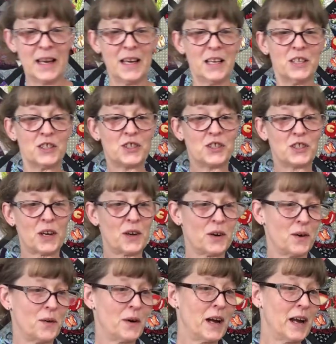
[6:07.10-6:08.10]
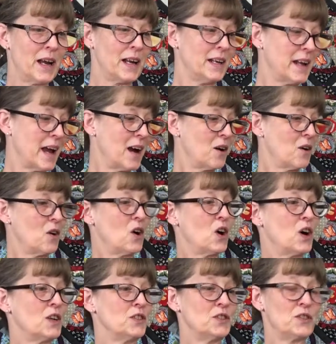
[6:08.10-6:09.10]
So now
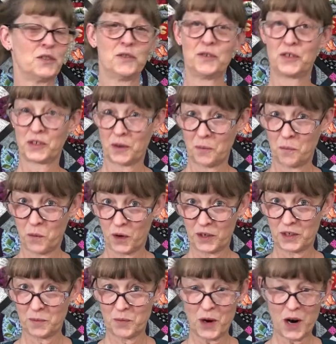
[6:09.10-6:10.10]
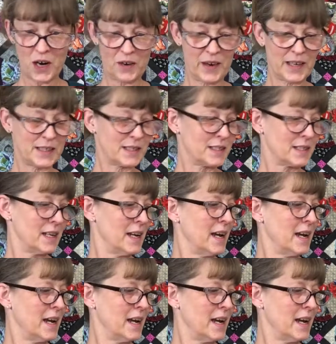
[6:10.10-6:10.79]
on to some works in progress.